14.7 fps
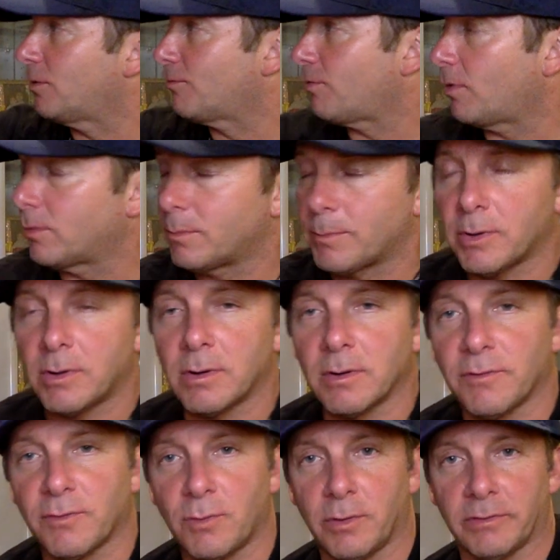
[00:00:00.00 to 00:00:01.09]
Cronenberg.
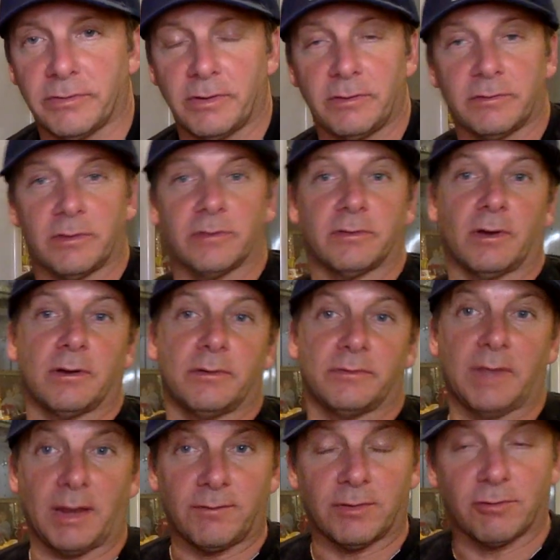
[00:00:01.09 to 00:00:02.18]
Of course, he's the son of
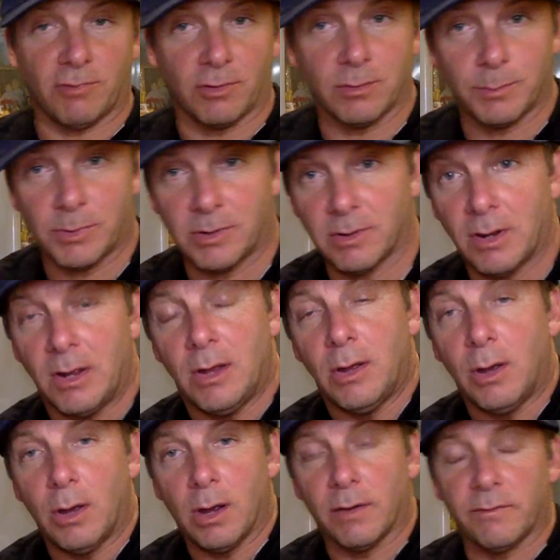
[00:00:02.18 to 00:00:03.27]
David Cronenberg.
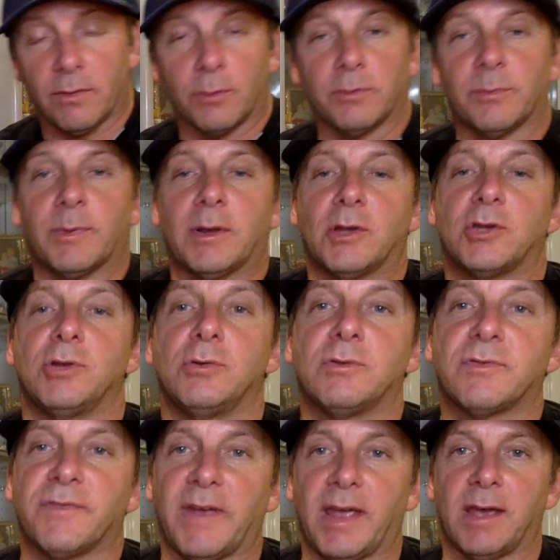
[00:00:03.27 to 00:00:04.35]
I've always been a huge
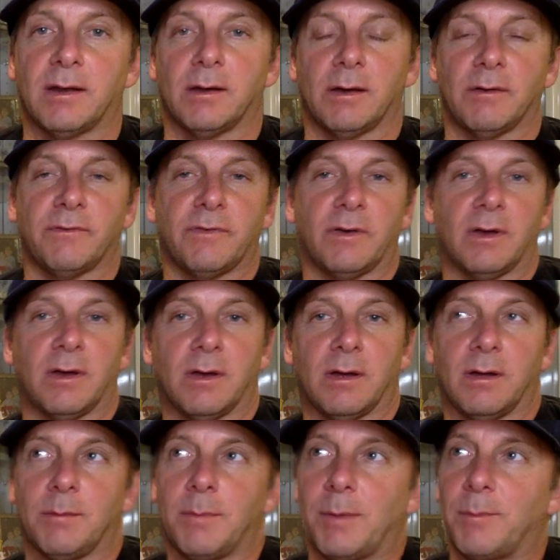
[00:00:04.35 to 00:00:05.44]
fan of. I
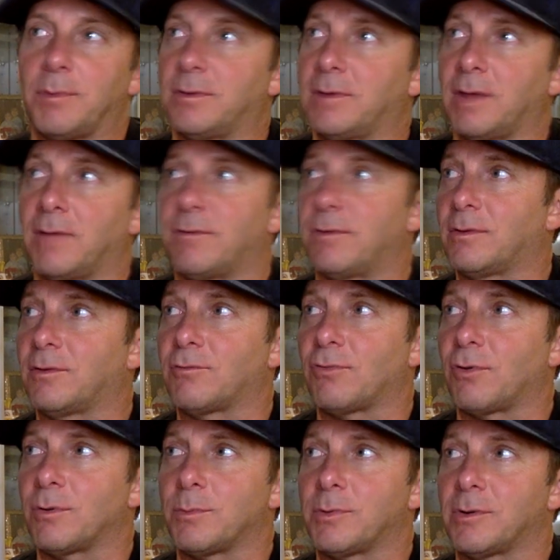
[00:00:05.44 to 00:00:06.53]
remember David
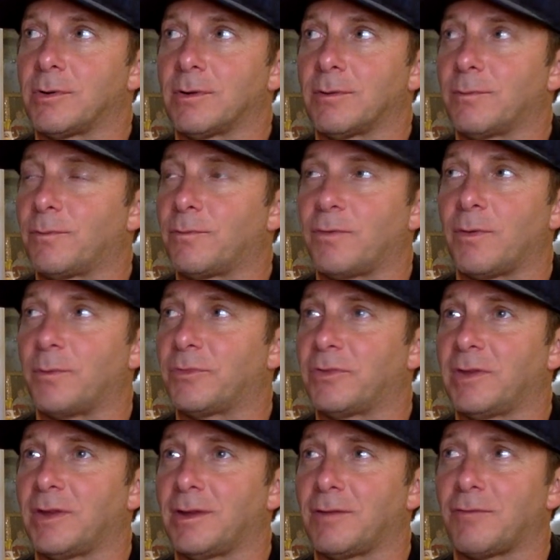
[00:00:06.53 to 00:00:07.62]
Cronenberg from
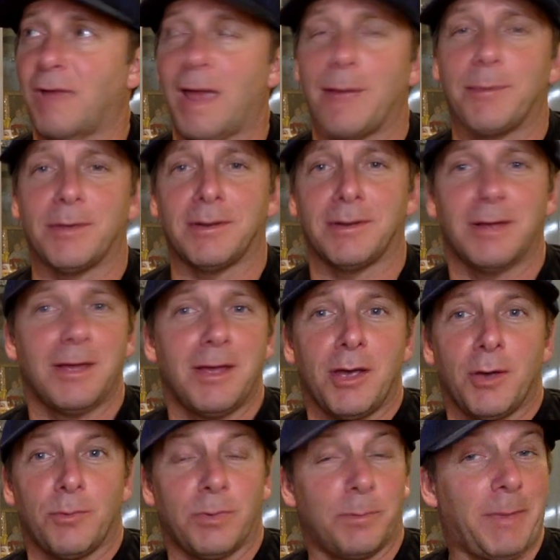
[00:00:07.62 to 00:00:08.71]
seeing Rabid
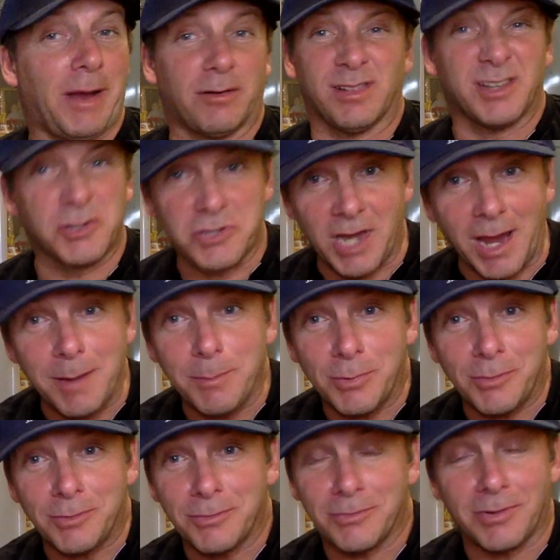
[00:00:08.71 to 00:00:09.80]
with Marilyn
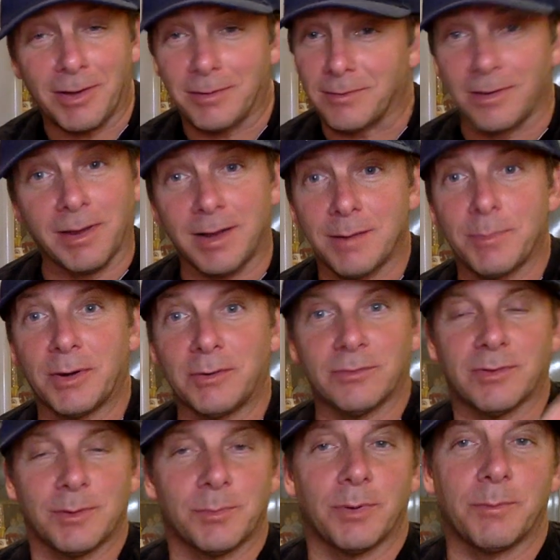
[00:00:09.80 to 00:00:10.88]
Chambers. I was like, anybody who's
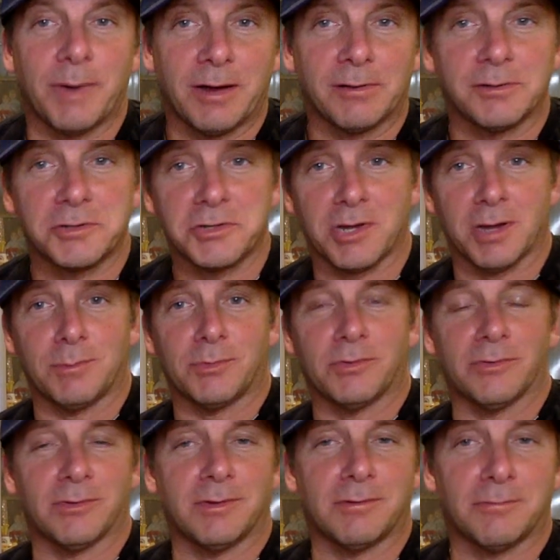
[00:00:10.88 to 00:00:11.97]
going to put Marilyn
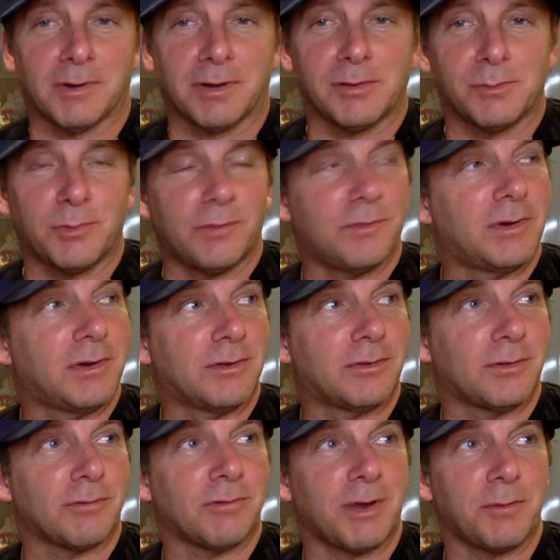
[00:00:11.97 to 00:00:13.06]
Chambers in a regular movie, it's
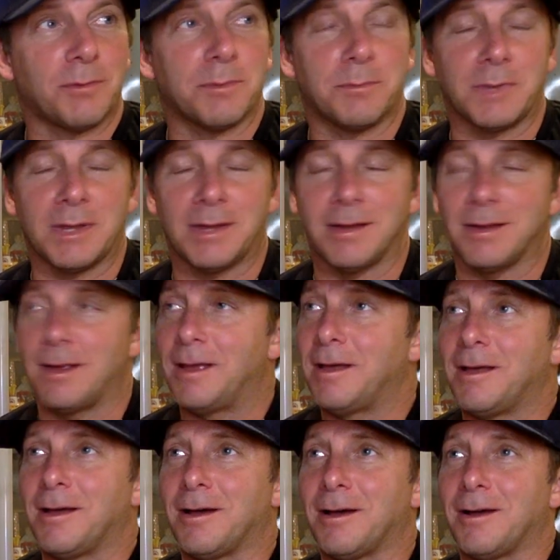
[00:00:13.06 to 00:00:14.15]
all right with me.
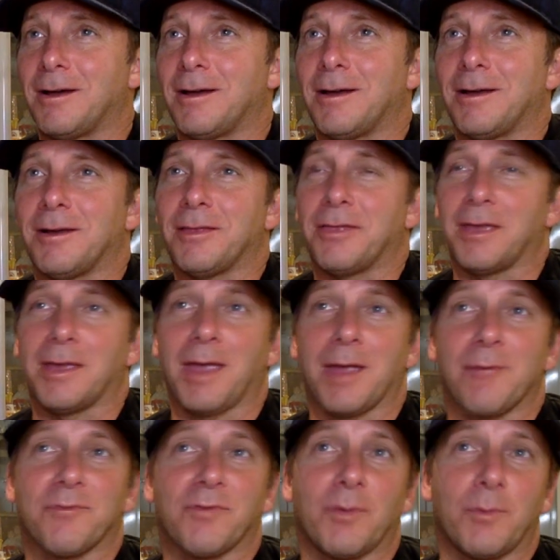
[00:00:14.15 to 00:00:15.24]
They came
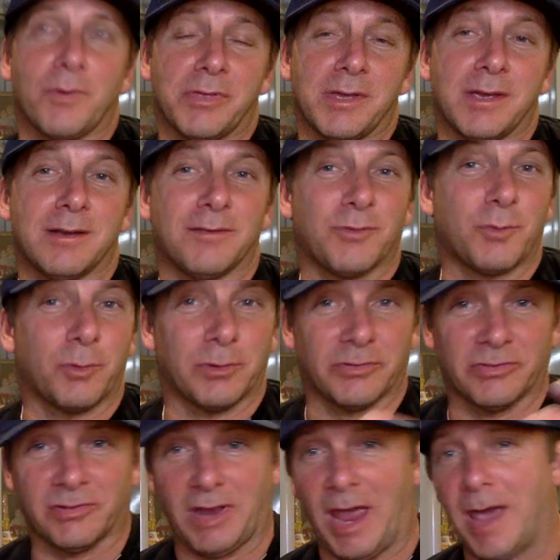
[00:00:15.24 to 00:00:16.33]
from within, of course,
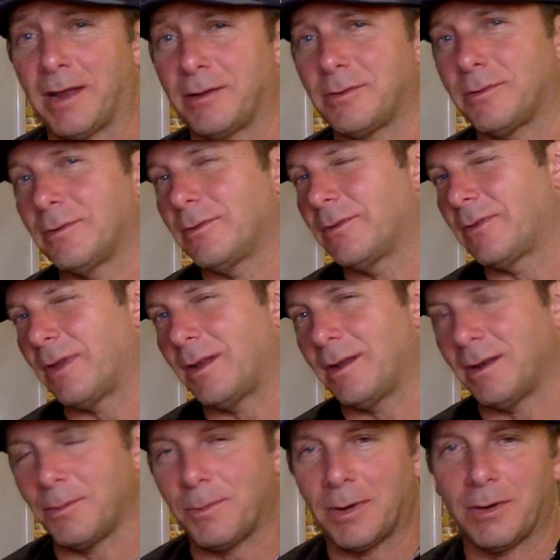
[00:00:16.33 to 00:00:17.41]
Scanners, and then
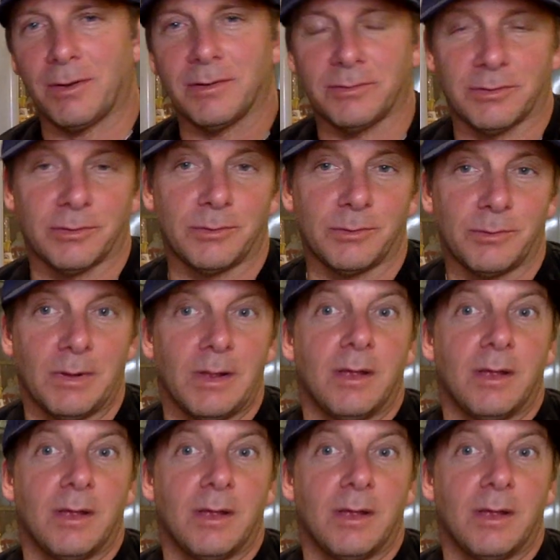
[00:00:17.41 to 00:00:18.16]
he went on to